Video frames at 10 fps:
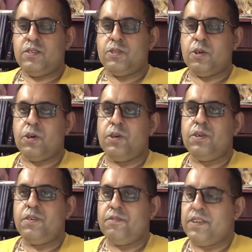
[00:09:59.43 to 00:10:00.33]
So,
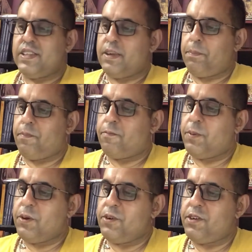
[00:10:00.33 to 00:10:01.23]
with the
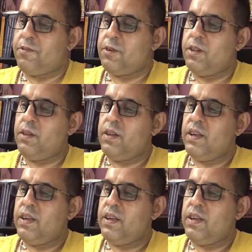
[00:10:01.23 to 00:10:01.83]
beautiful